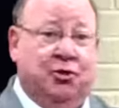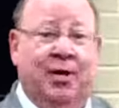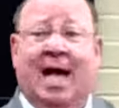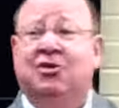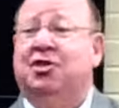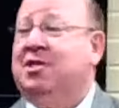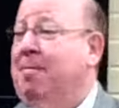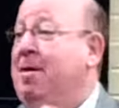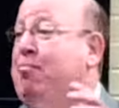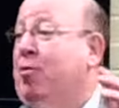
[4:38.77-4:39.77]
So now she's
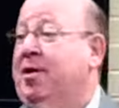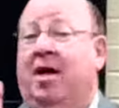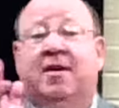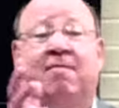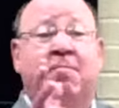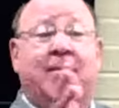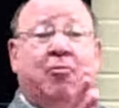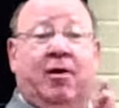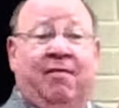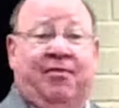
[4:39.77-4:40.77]
going to be a productive
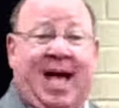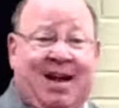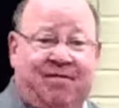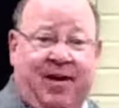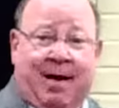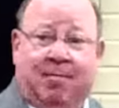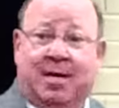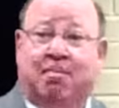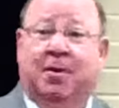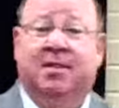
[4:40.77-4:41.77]
member of that family,